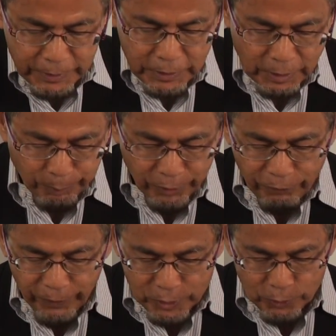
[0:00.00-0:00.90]
This is a
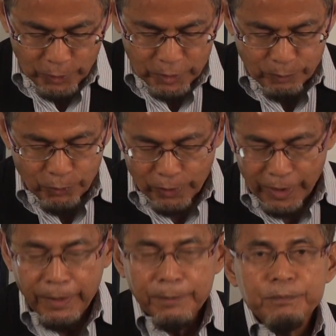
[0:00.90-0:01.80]
preface to his book,
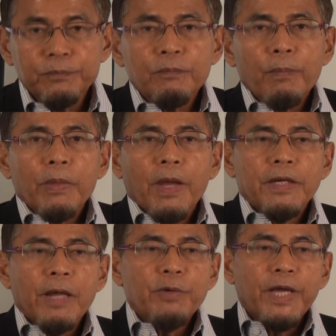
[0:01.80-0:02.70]

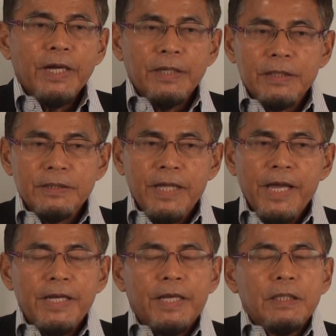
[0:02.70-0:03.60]
that we can
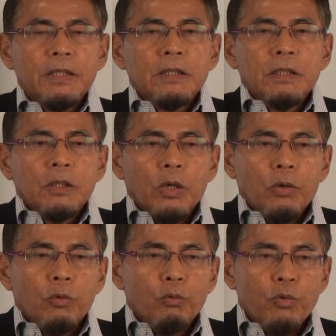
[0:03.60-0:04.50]
understand that
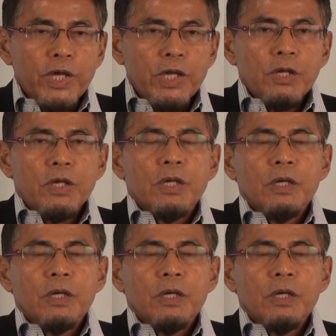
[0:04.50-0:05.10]
we,